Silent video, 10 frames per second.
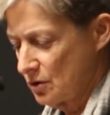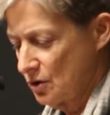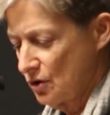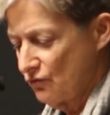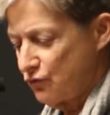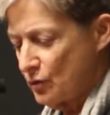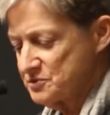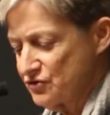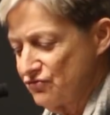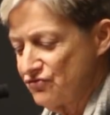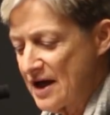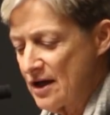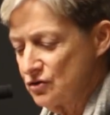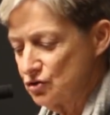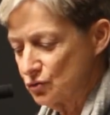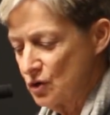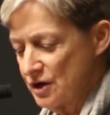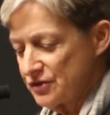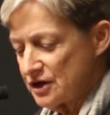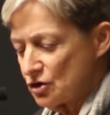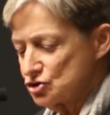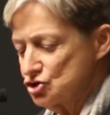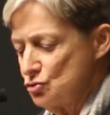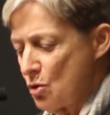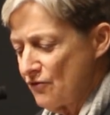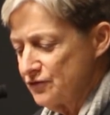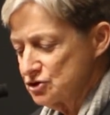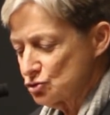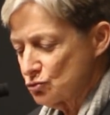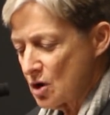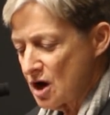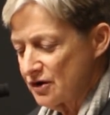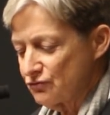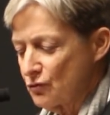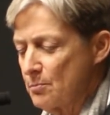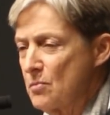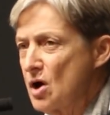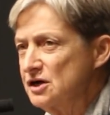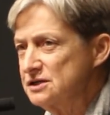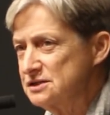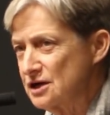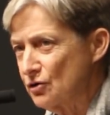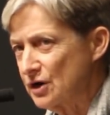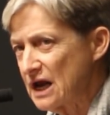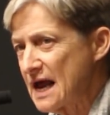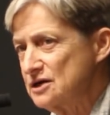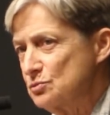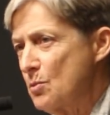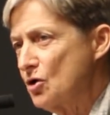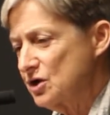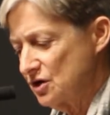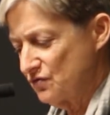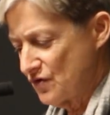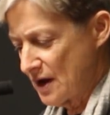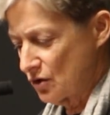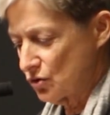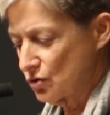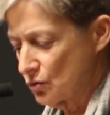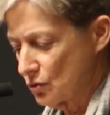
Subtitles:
Forms of value that are too often derived from monetary and market value,